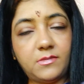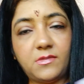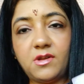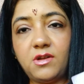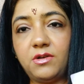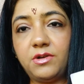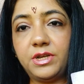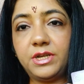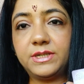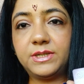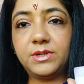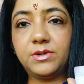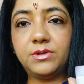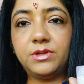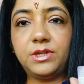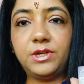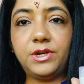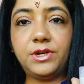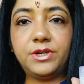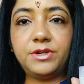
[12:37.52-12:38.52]
Okay, so
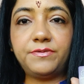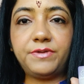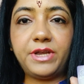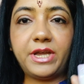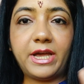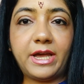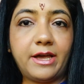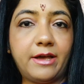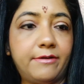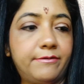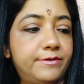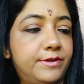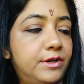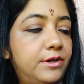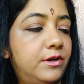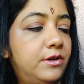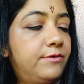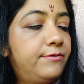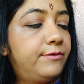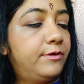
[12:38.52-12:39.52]
there we have
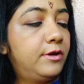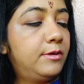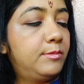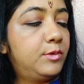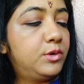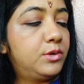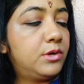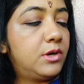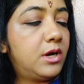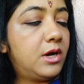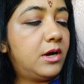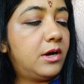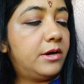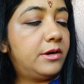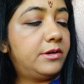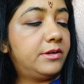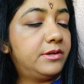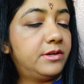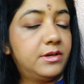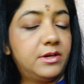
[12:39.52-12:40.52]
the full moon
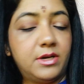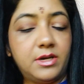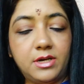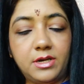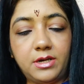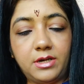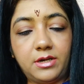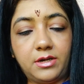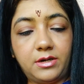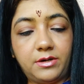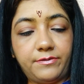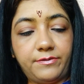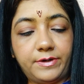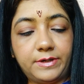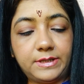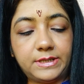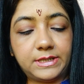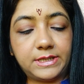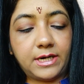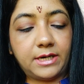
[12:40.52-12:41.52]
card.
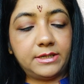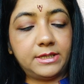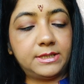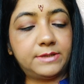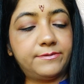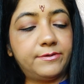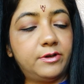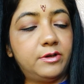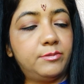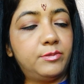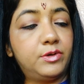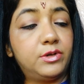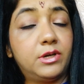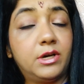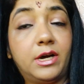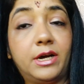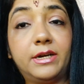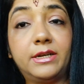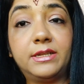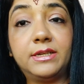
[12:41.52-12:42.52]
First card is full moon
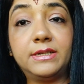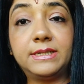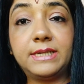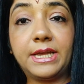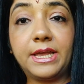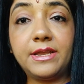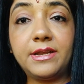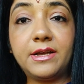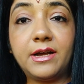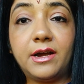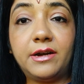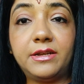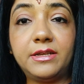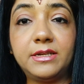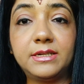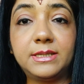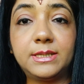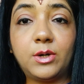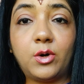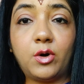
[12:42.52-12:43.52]
card, the second card
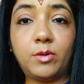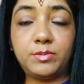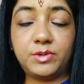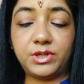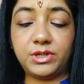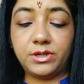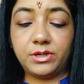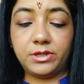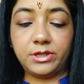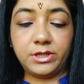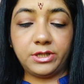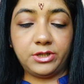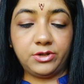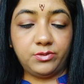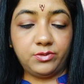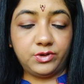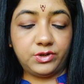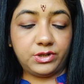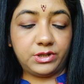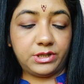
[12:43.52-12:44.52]
is the optical
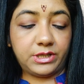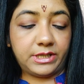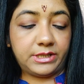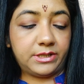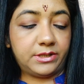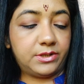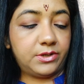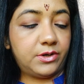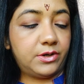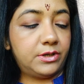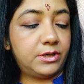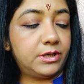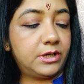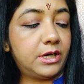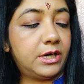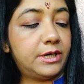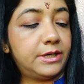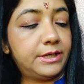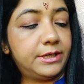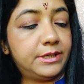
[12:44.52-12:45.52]
illusion, and the third
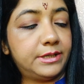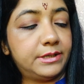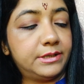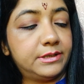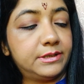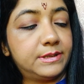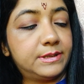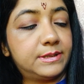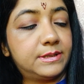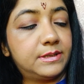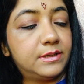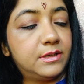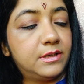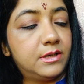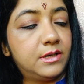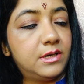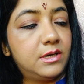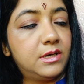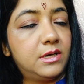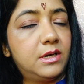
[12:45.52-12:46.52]
card is
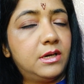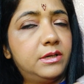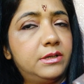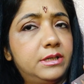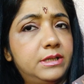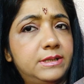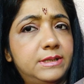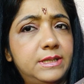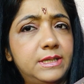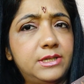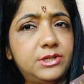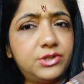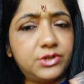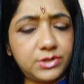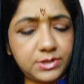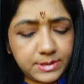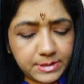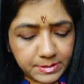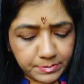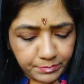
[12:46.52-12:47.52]

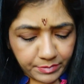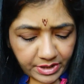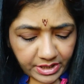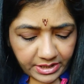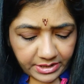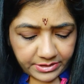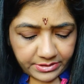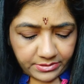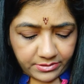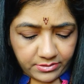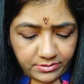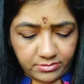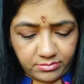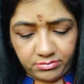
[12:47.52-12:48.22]
decisions made.